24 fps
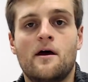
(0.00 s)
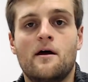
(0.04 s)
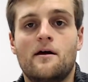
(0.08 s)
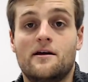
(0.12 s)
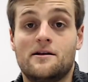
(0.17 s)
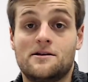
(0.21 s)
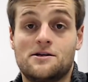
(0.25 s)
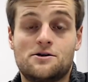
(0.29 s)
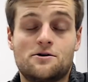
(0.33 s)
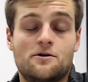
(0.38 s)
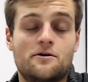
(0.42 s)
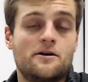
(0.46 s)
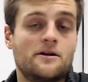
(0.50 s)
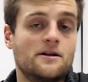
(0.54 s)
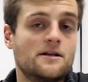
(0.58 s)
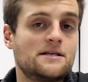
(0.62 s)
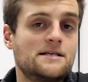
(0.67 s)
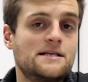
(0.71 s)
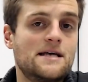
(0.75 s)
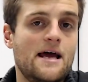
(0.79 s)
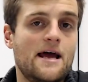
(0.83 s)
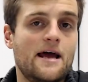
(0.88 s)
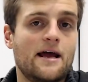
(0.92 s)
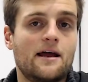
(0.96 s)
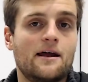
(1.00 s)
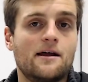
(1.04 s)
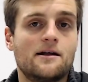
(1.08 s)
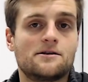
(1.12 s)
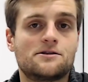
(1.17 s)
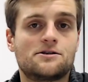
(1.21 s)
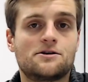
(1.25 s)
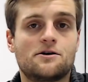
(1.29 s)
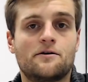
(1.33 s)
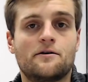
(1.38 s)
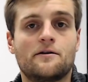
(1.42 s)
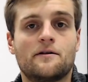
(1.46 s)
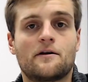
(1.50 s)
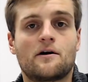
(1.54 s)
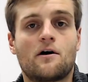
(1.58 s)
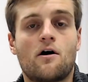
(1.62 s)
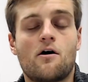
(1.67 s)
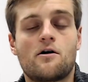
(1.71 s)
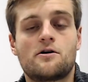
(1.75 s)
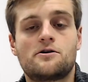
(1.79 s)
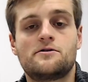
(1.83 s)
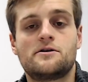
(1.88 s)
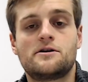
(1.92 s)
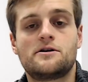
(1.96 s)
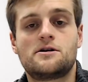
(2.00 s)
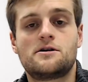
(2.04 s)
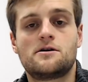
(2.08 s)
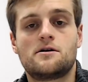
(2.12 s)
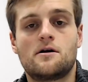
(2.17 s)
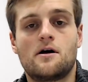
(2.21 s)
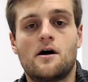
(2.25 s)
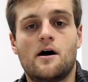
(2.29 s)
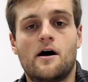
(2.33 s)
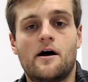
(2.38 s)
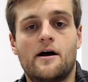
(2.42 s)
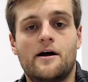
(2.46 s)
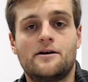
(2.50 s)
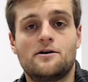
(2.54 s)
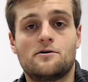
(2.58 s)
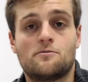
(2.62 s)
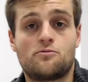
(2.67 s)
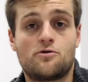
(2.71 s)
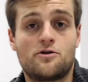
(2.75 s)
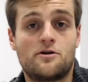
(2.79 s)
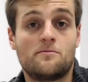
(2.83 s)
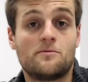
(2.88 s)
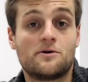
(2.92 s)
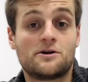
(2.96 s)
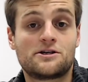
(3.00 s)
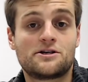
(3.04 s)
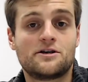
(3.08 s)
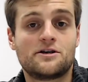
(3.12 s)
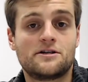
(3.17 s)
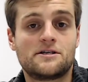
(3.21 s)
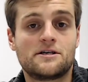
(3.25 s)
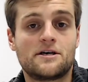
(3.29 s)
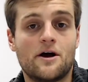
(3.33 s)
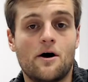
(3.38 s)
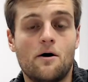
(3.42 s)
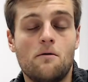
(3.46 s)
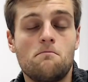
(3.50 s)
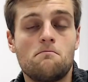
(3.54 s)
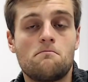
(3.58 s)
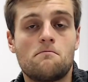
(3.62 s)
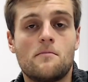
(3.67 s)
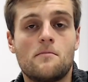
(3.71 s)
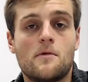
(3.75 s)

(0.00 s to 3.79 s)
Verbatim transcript: inserting the tank, inserting the cartridge, uh, and you're pretty much good to go.